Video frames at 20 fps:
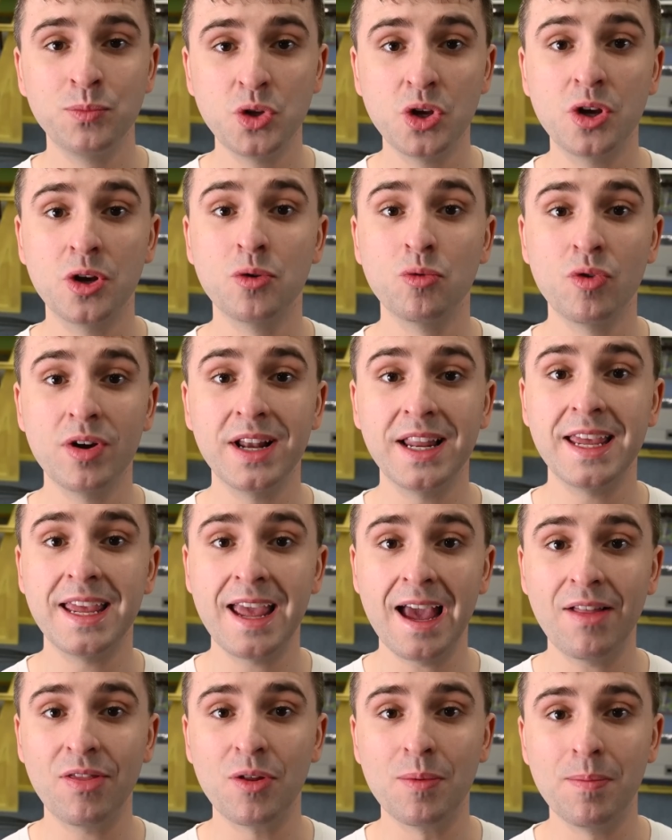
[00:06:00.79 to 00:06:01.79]
you can really
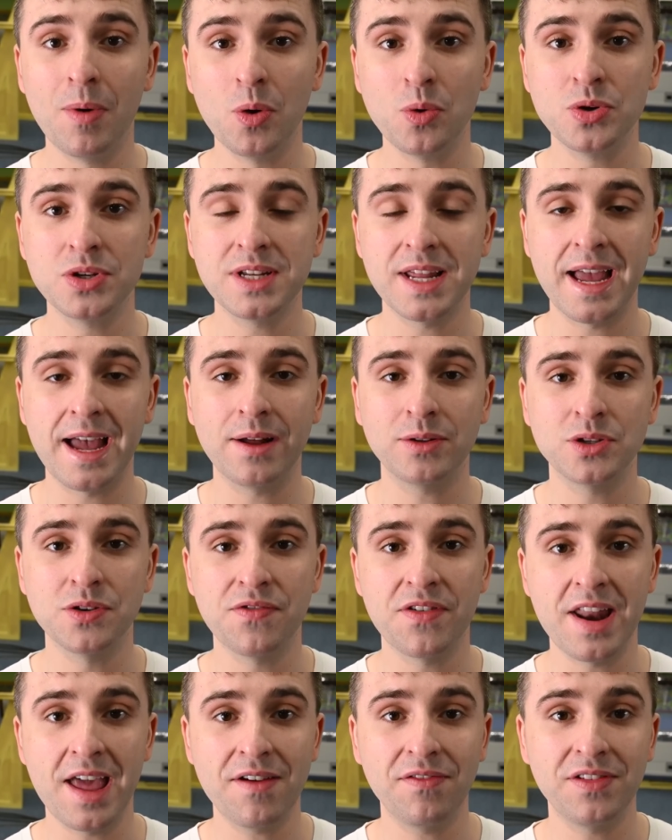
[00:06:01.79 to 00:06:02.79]
get the most out
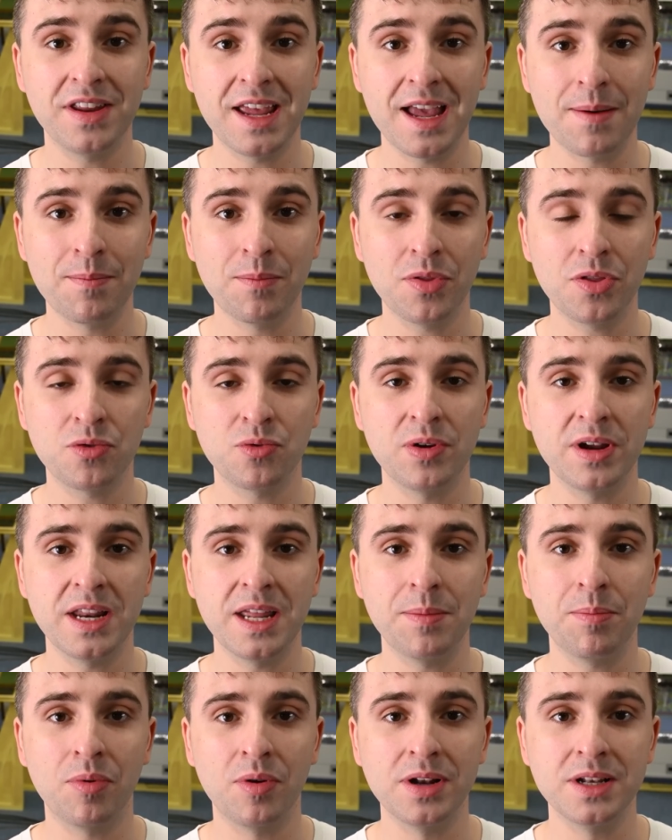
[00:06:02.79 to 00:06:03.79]
of an F D M three
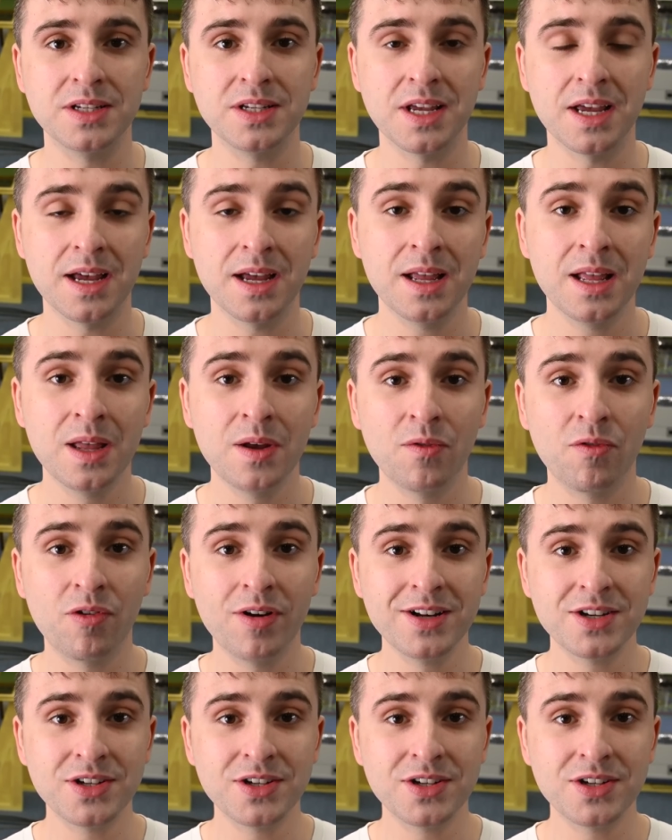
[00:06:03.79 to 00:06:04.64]
D printer. For